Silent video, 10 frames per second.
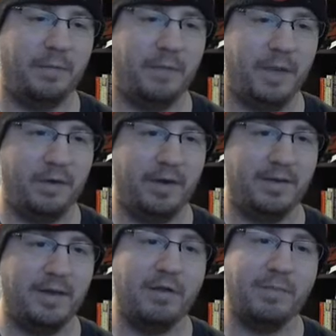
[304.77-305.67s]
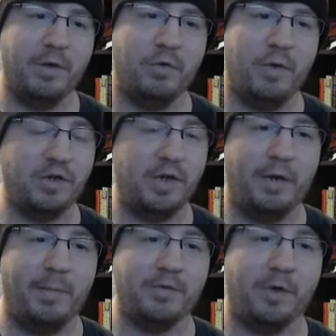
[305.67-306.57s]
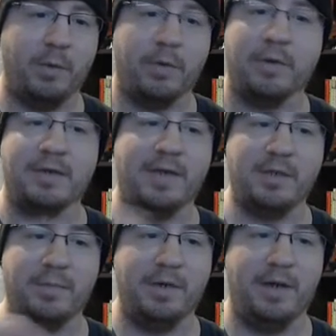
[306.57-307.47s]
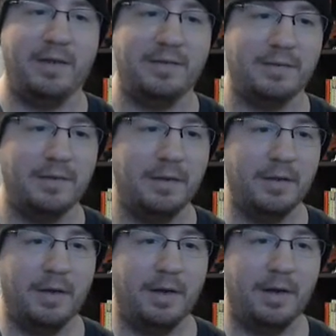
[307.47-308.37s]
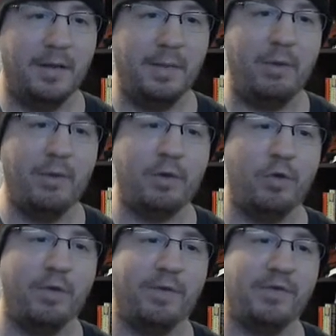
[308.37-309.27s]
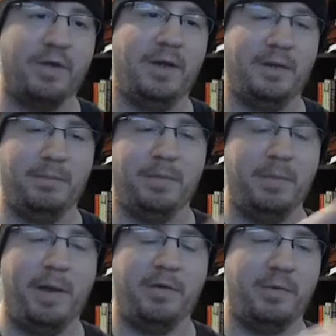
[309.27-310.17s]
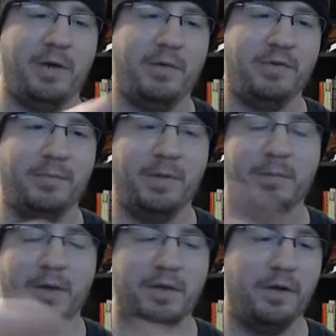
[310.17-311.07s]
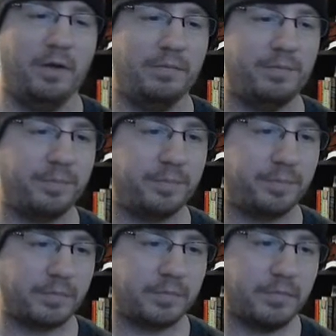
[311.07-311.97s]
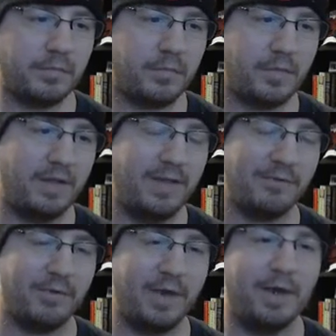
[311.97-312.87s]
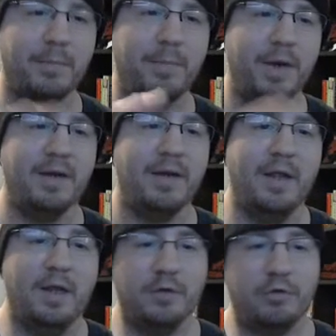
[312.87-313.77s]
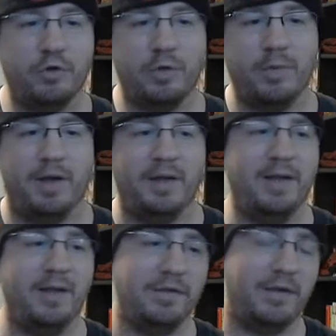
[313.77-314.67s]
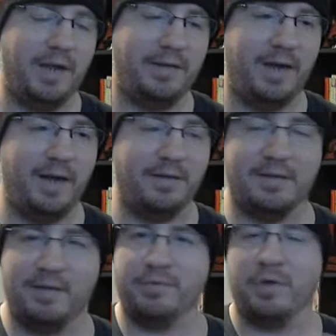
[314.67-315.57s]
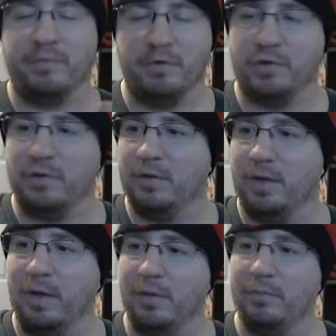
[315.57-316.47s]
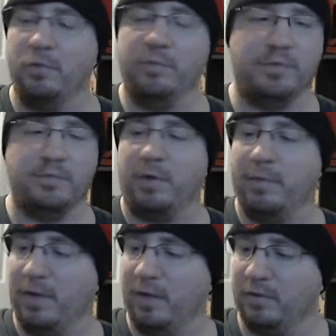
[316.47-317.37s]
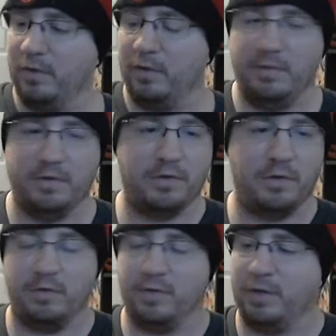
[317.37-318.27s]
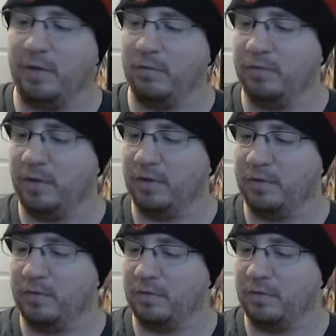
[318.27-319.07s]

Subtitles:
here he is. He looks pretty cool, actually. I don't mind his artwork. It's actually pretty nice. It would have been cool if there's like the mountain around him or something, but you know, that's okay. But Chernobog, and let's look at the 7-star version. Oops, pardon me, guys. Sorry, let me just lower this down real fast.